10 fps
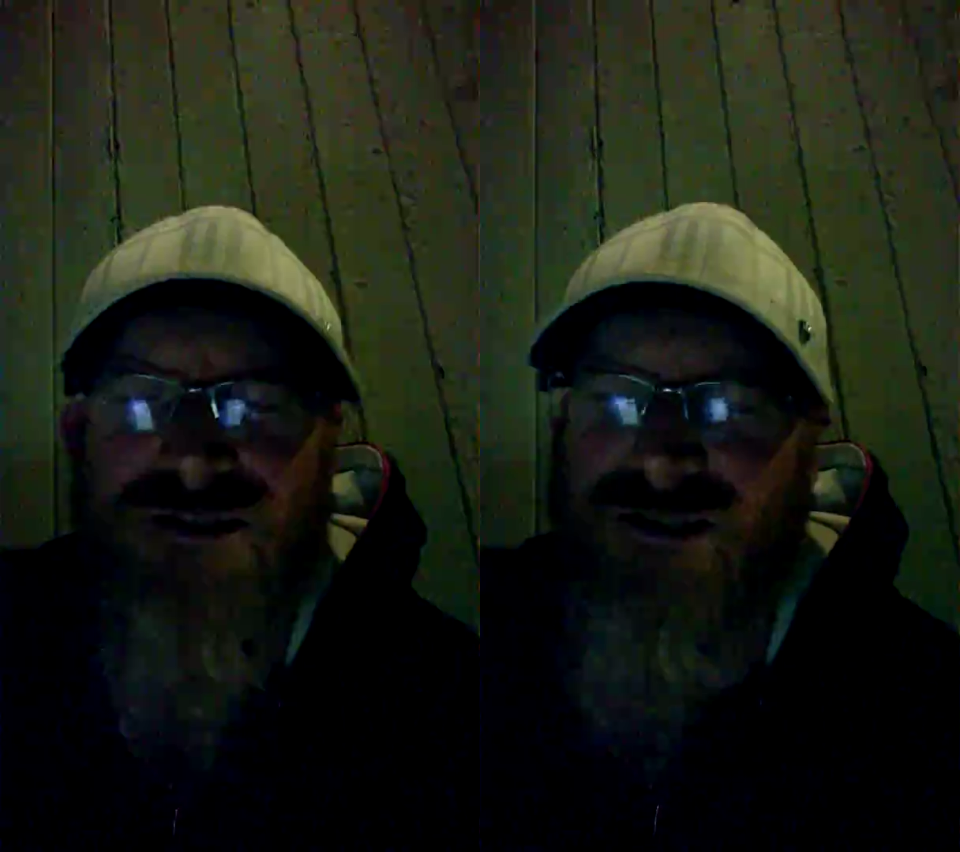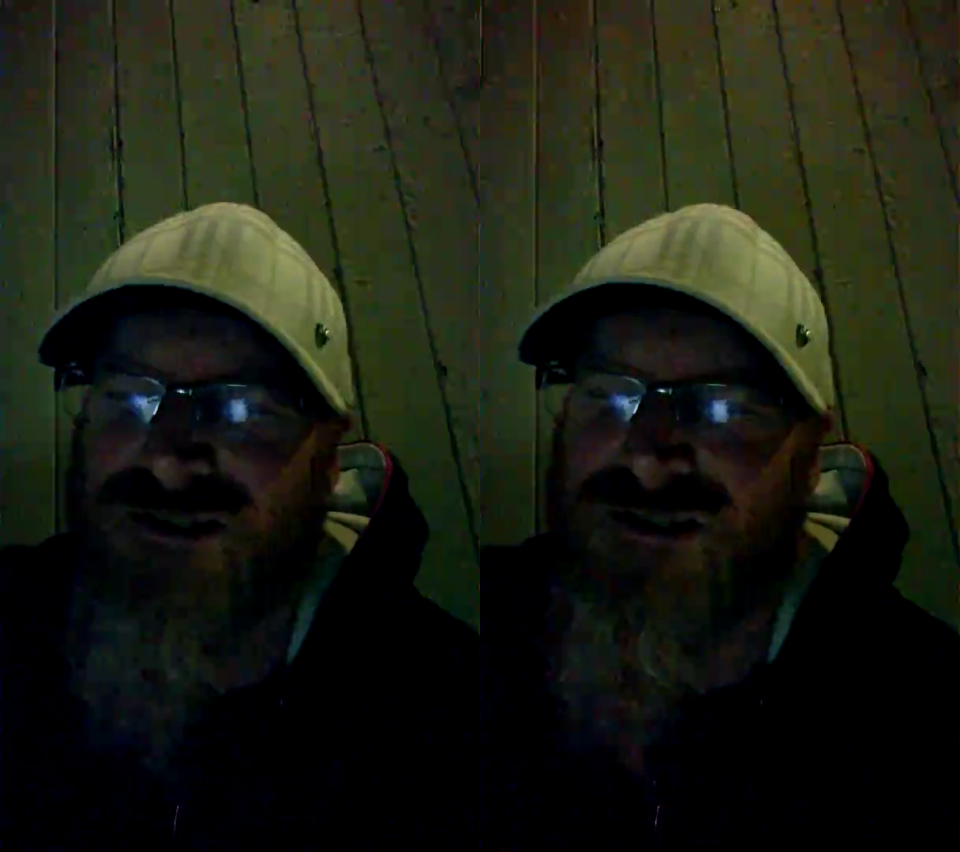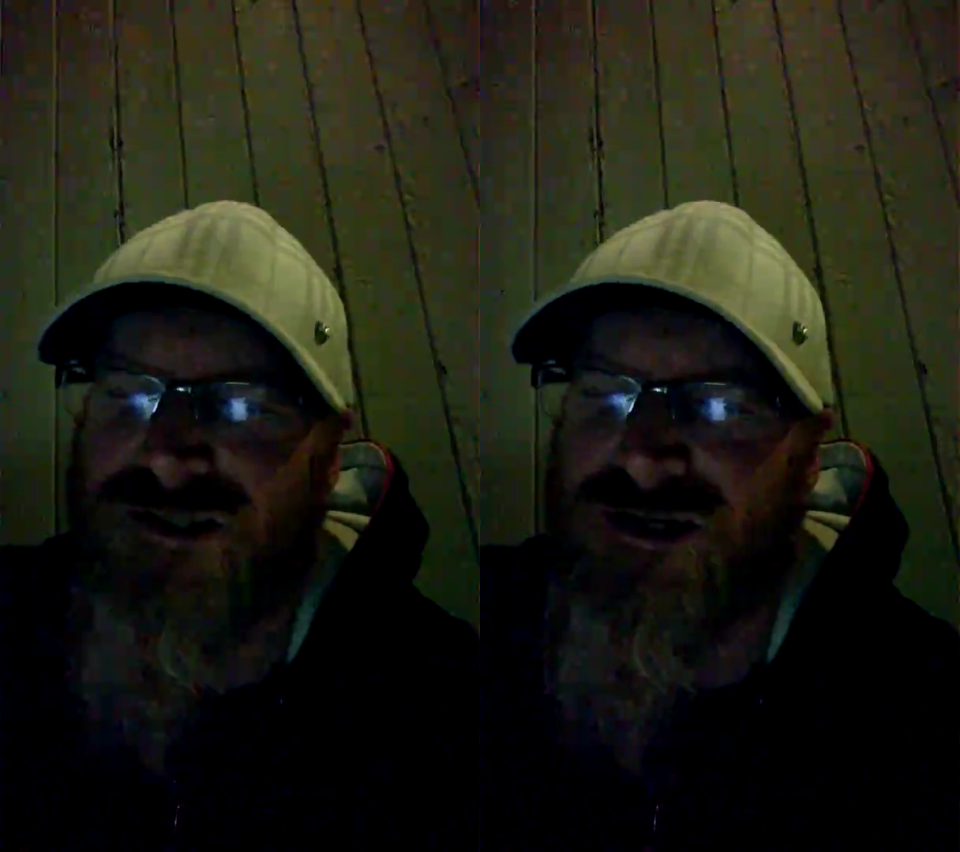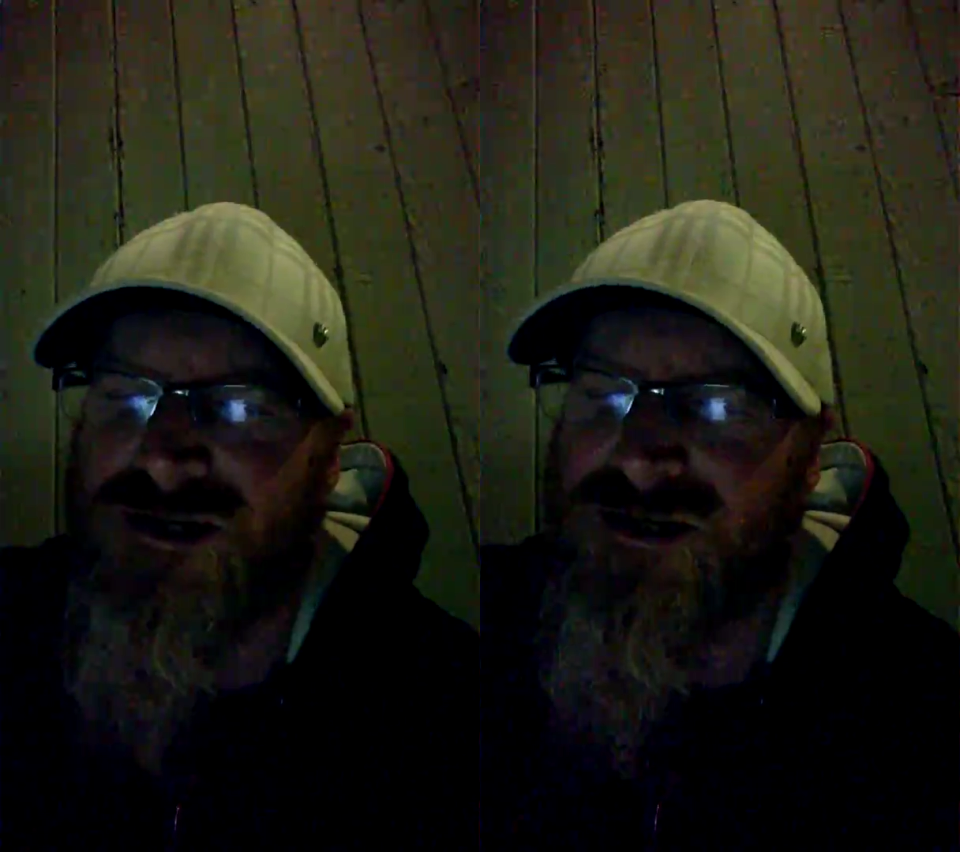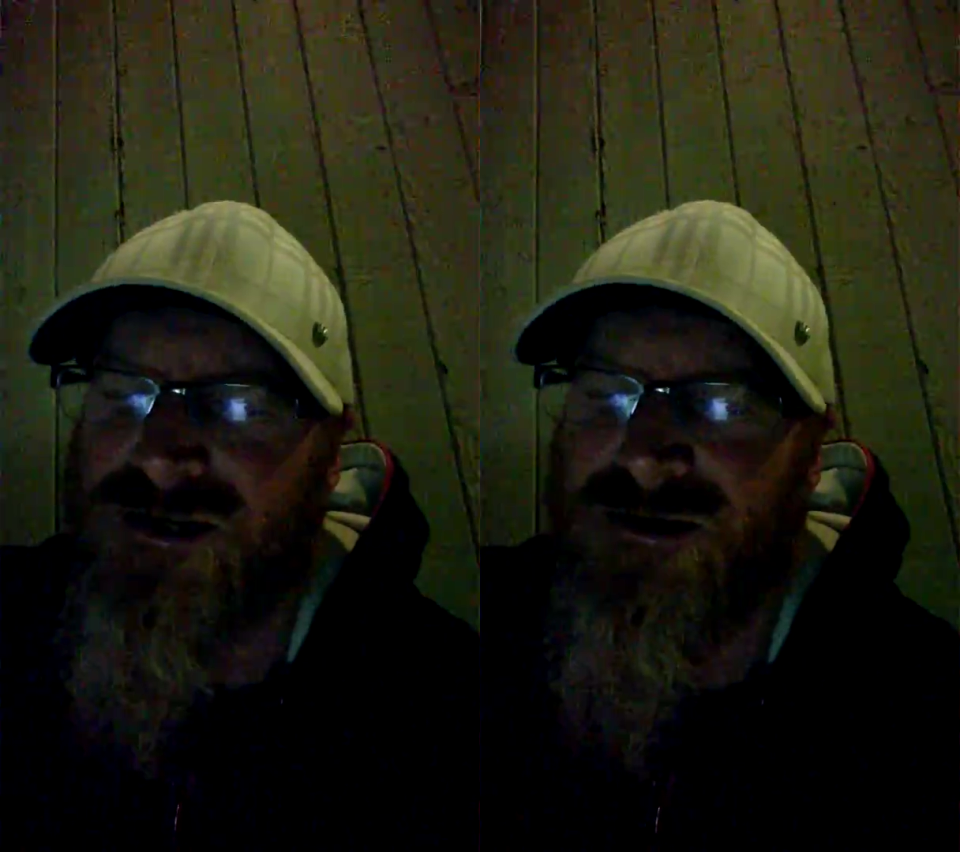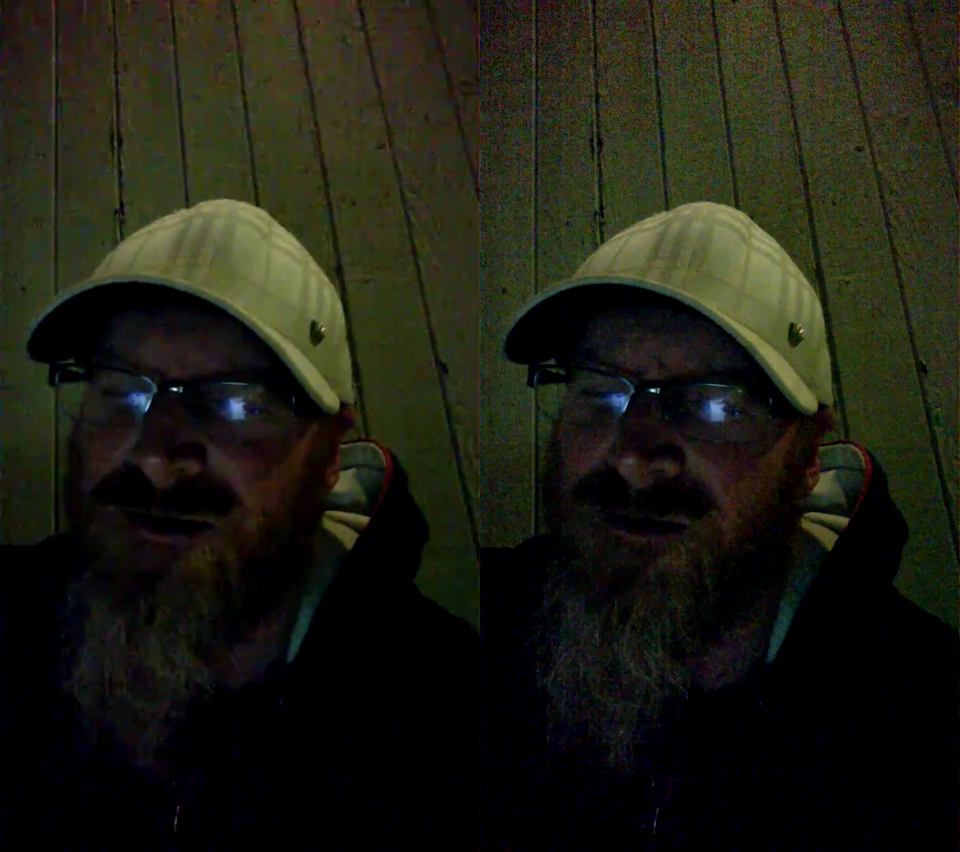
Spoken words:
It's like